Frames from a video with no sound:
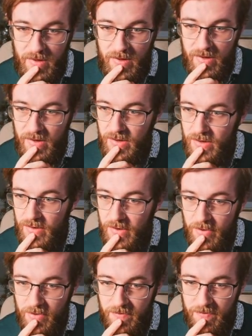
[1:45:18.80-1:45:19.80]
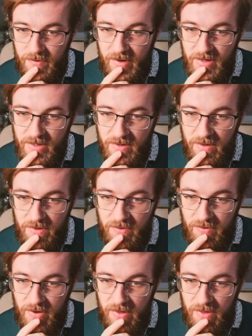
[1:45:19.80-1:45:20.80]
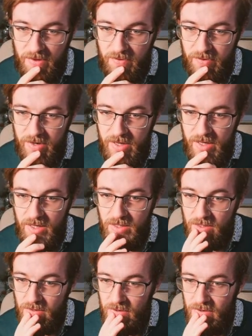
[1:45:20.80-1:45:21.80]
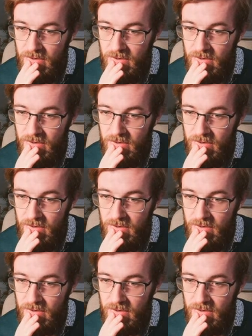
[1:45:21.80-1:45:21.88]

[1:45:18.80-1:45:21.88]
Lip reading: Now it finds the 3 3s,